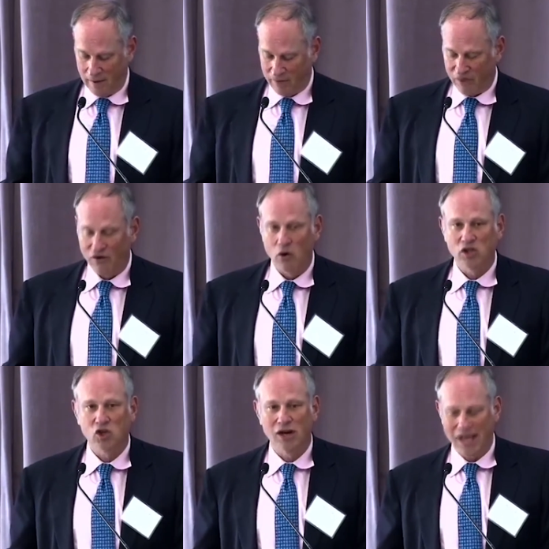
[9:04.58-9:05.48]
they
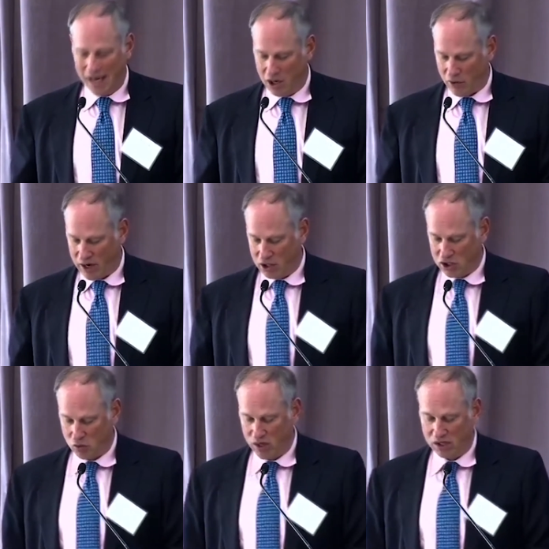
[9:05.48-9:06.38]
focused on integrated
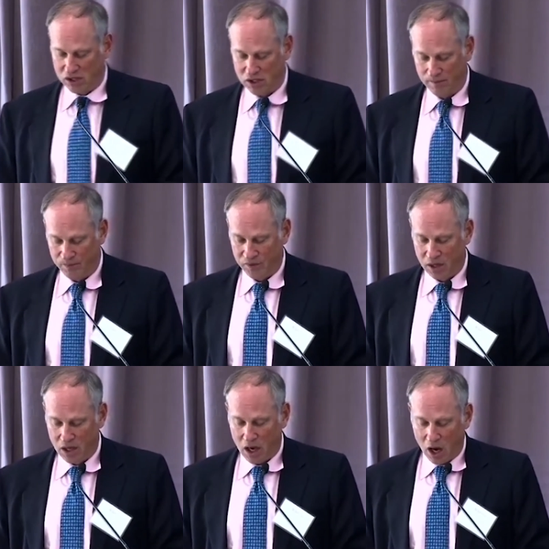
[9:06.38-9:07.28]
suites.
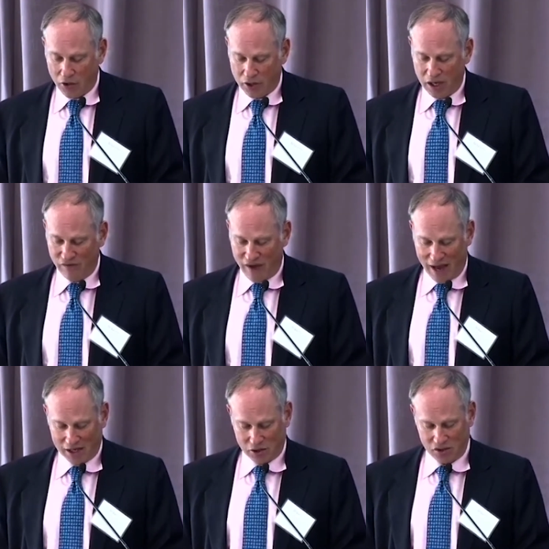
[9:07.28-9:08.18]
Other key
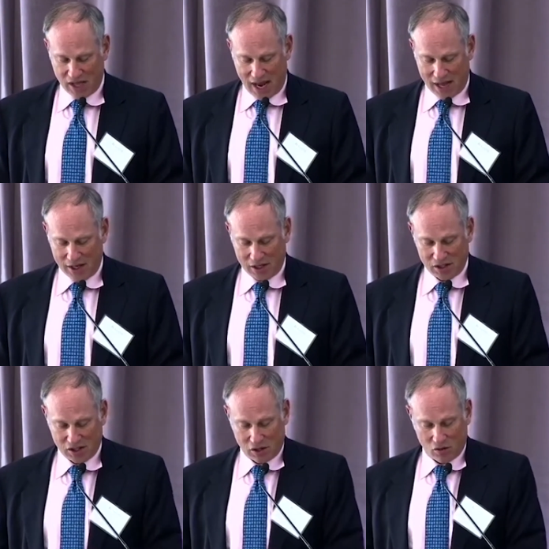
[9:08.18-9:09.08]
factors they had to
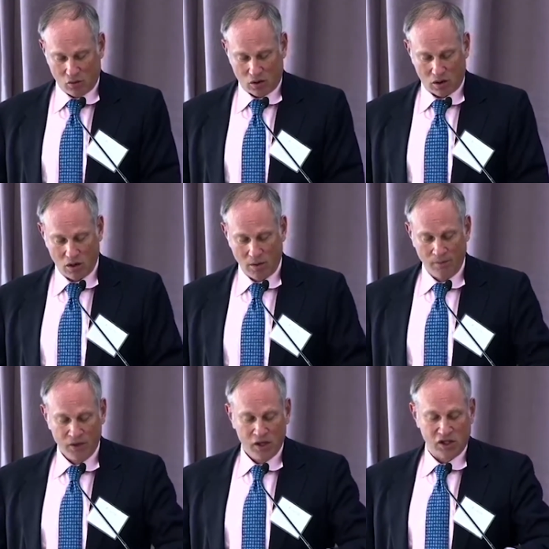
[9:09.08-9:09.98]
consider were
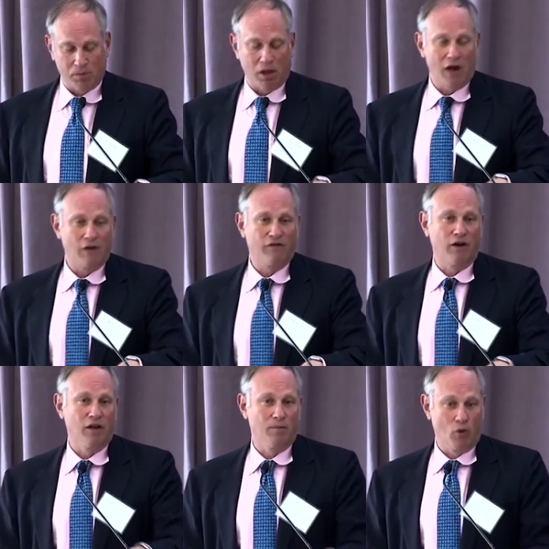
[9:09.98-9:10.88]

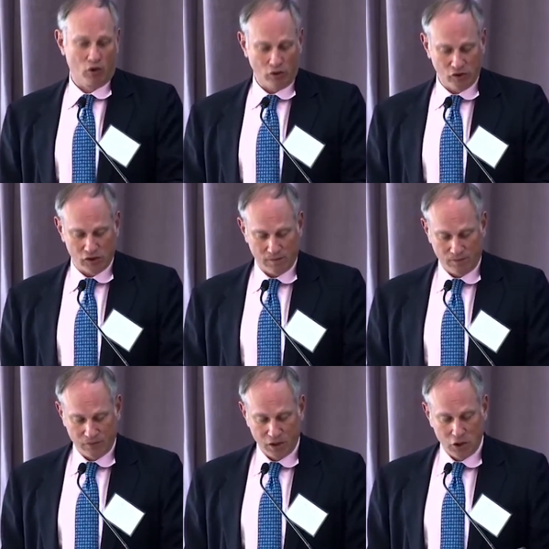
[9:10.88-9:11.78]
supplier-friendly portals.
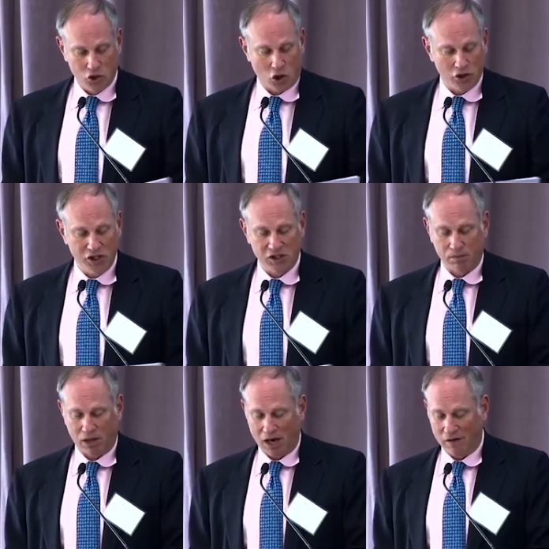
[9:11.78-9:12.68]
Charging
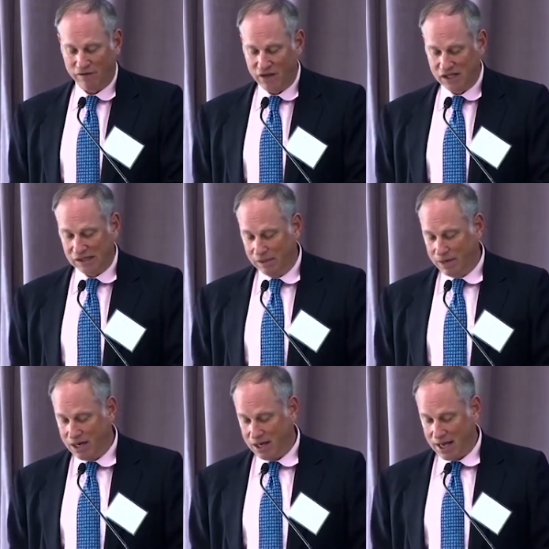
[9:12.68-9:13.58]
supplier fees,
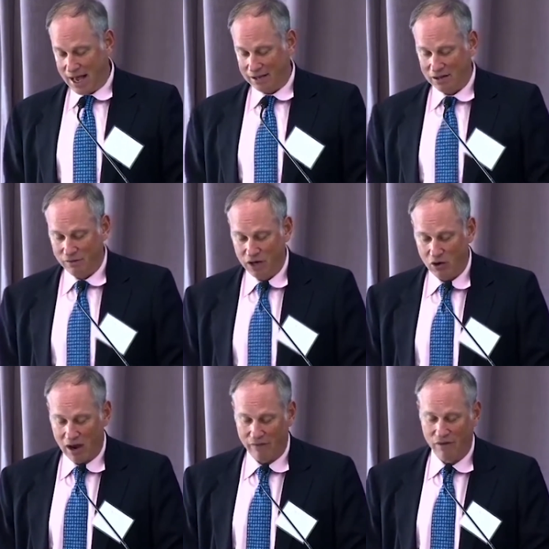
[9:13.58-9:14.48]
limiting activity, or
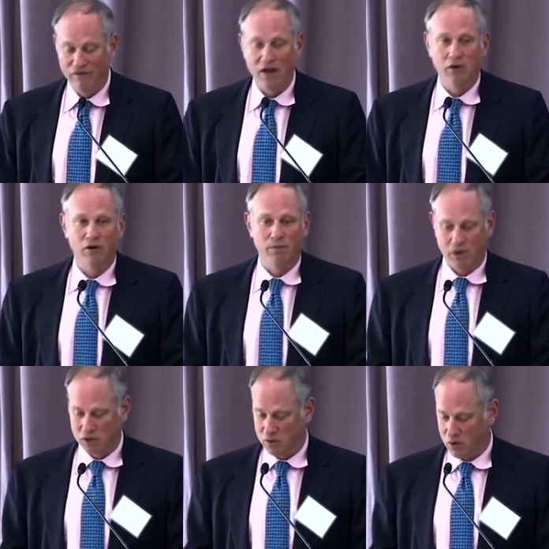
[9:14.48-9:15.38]
having
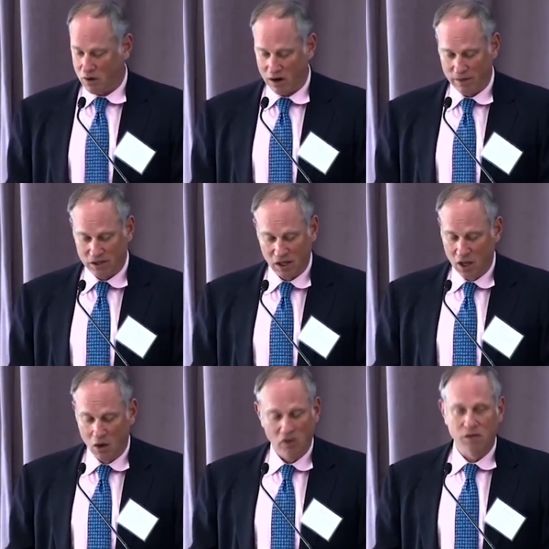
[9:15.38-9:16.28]
vendor-imposed requirements
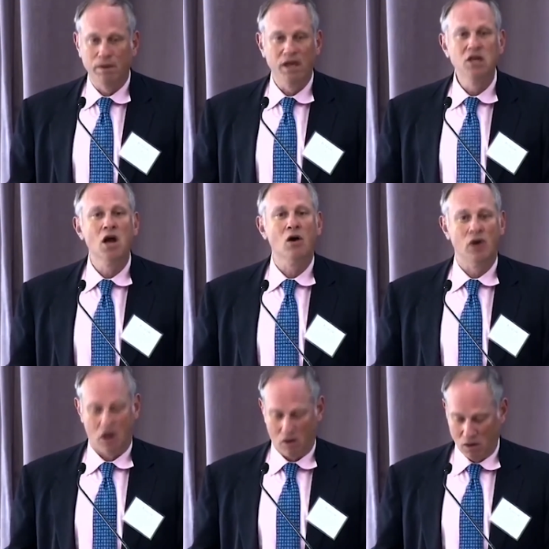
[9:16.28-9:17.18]
was a big no-no,